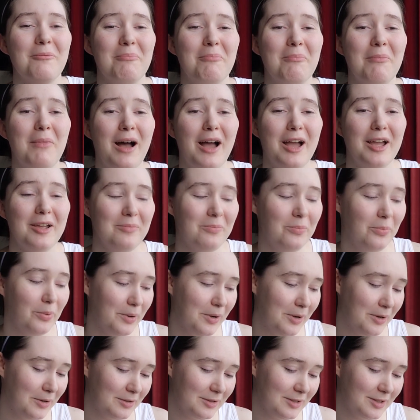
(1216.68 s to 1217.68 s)
My
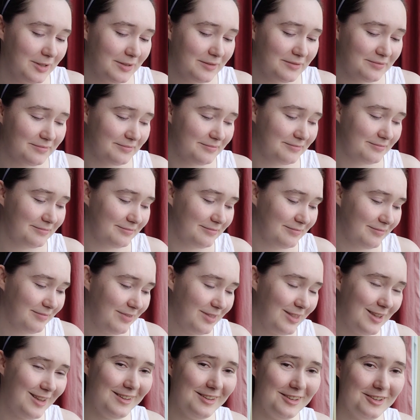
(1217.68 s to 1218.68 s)
book.
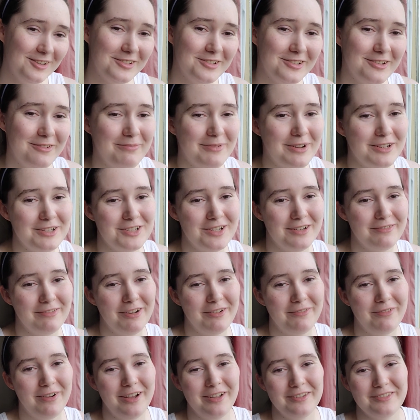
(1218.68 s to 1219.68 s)
Thank you so much,
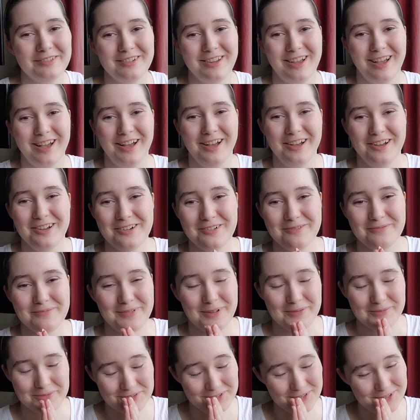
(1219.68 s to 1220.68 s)
everyone. I'm
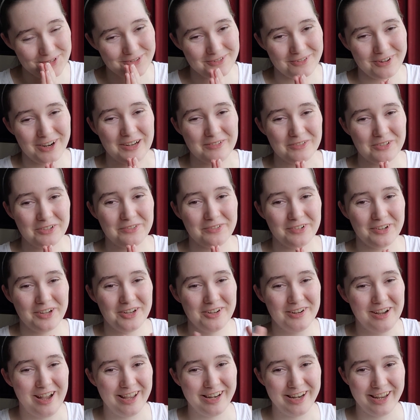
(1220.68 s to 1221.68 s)
so grateful for
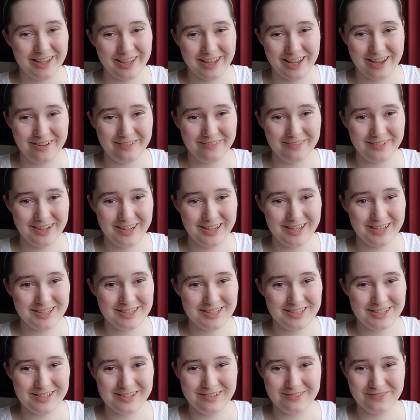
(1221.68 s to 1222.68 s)
you, and I can't wait
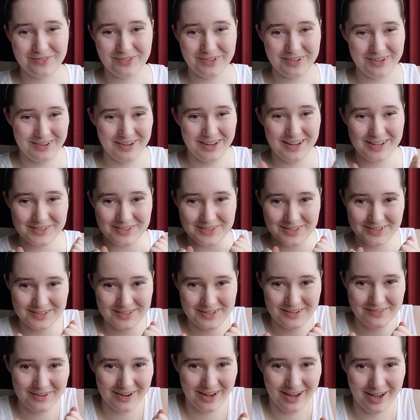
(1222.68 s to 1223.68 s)
for you guys to
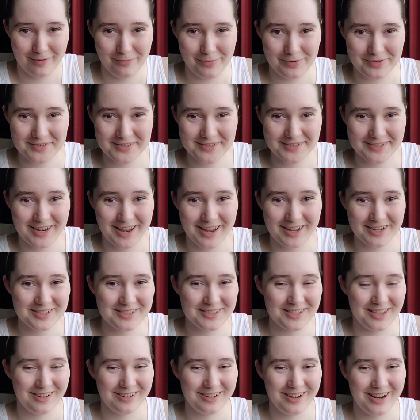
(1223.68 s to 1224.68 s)
see what happens
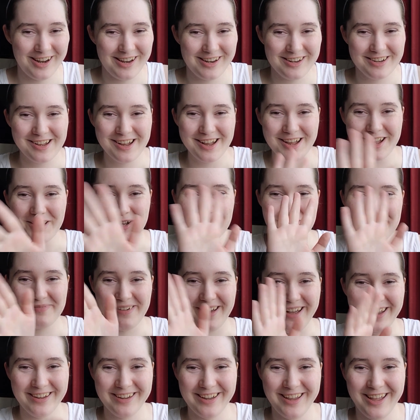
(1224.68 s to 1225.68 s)
next. All right,
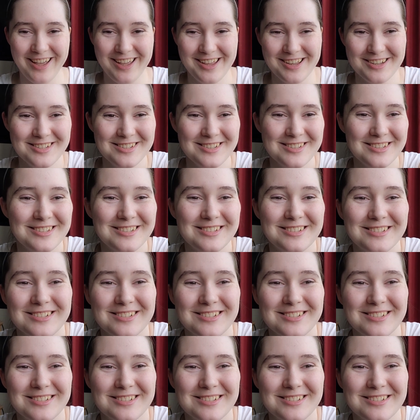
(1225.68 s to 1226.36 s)
bye, guys.